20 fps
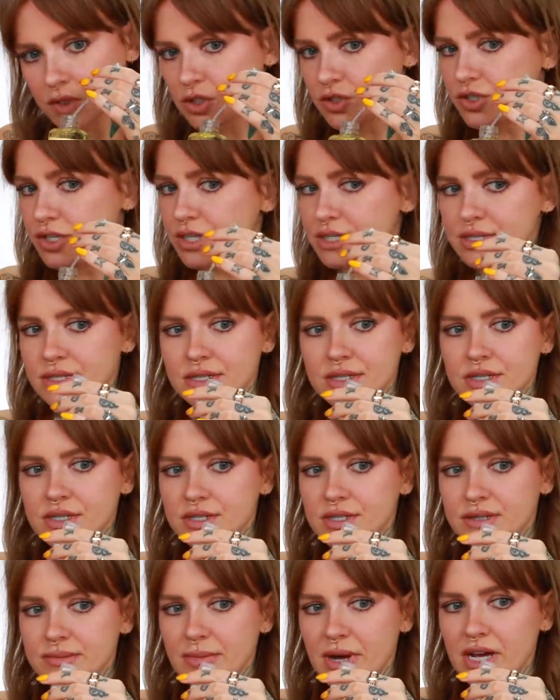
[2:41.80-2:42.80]
just
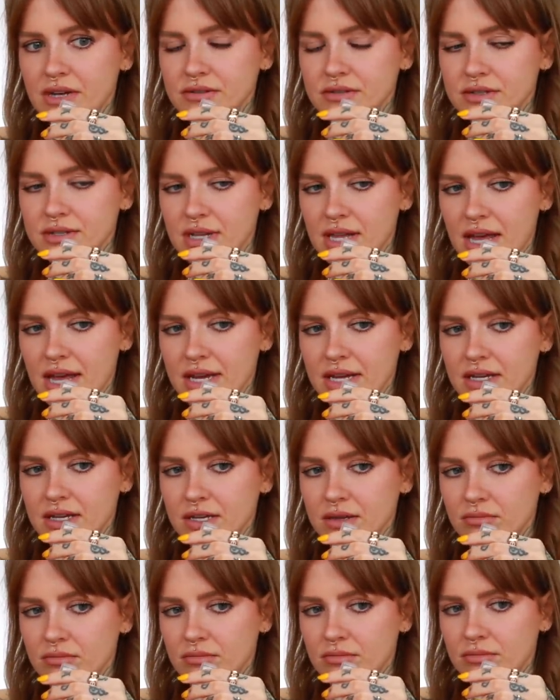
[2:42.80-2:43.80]
smells
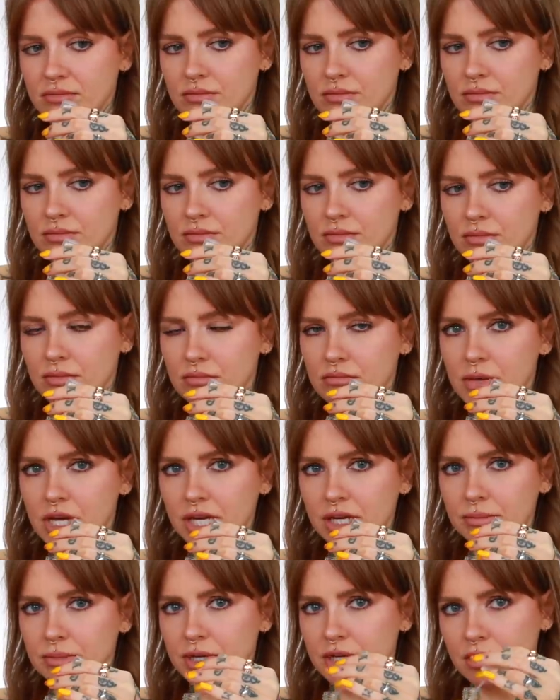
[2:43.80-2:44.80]
like
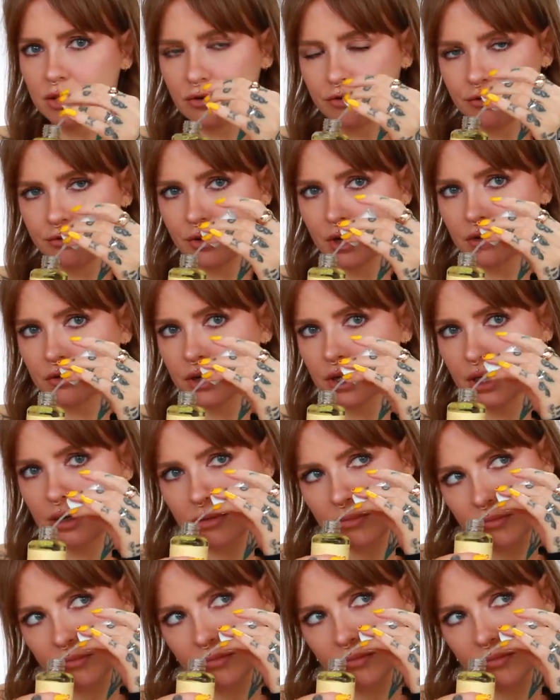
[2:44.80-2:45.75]
maybe a very